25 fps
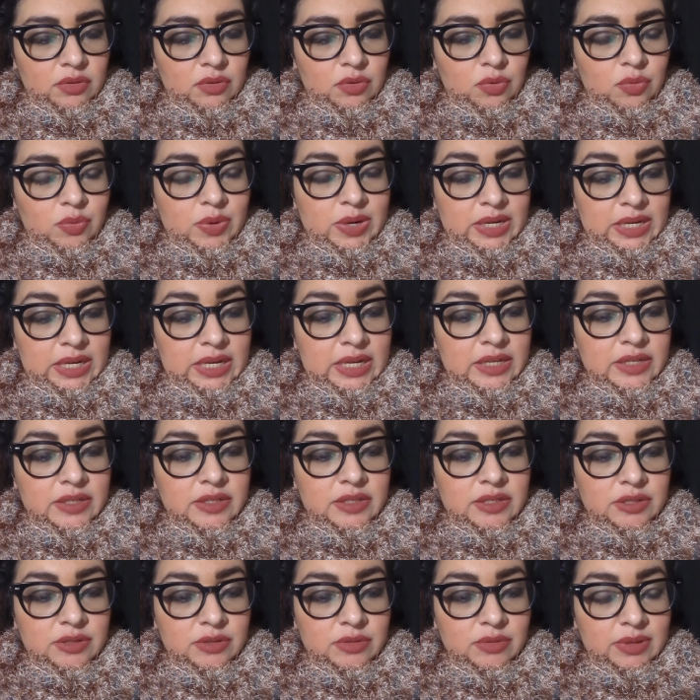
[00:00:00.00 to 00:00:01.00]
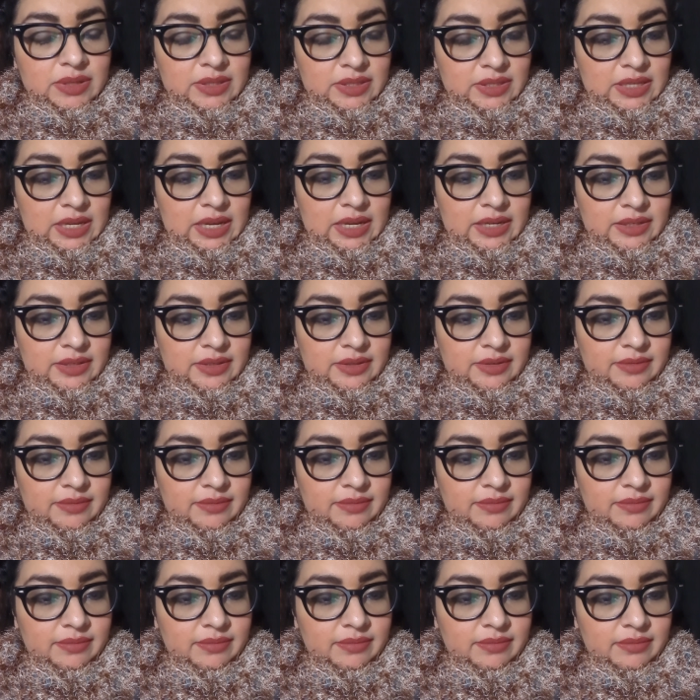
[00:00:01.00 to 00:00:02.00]
we need to ascend
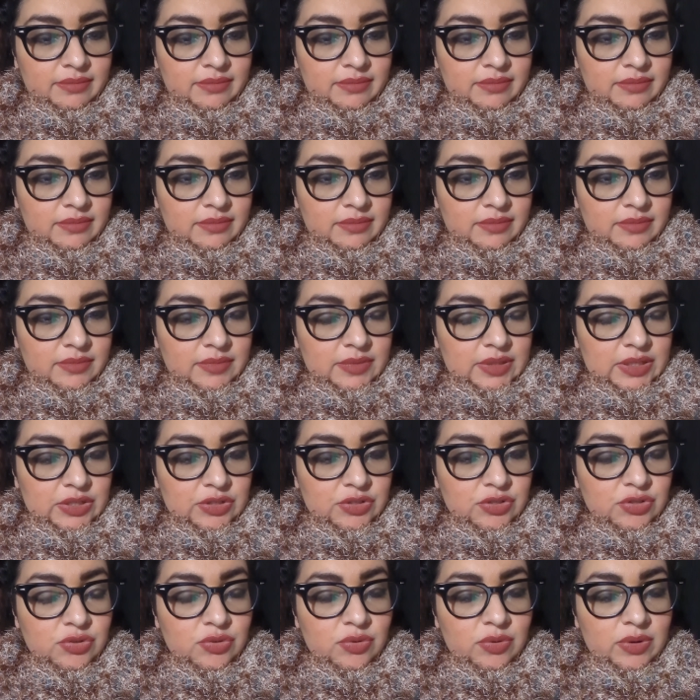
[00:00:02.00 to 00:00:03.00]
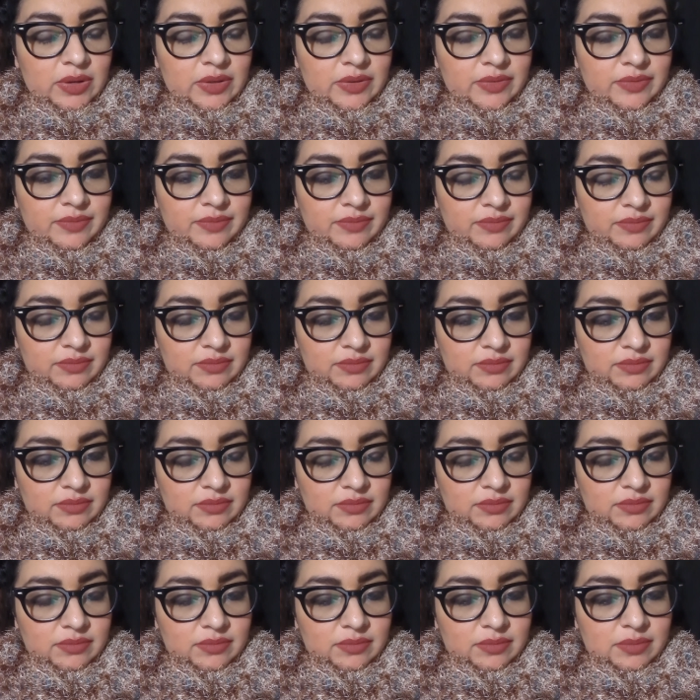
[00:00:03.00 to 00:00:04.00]
into
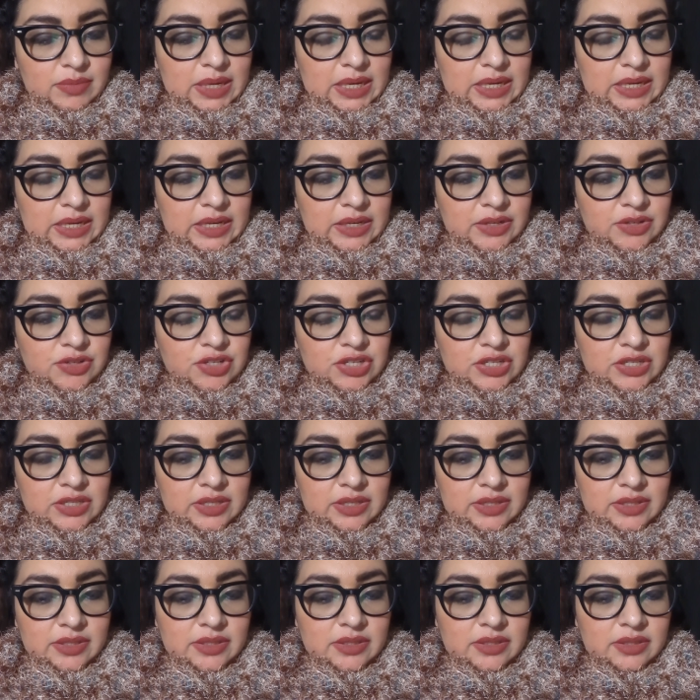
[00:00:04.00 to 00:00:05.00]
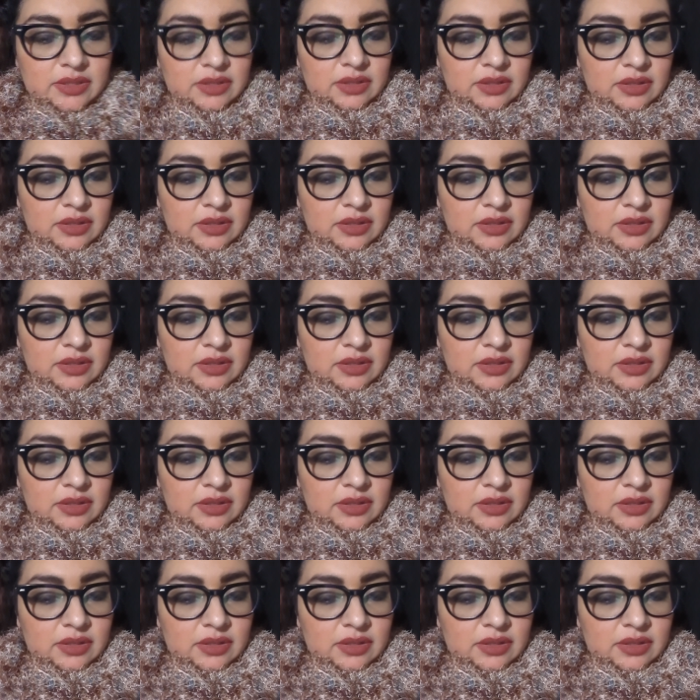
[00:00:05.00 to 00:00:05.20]
meeting jesus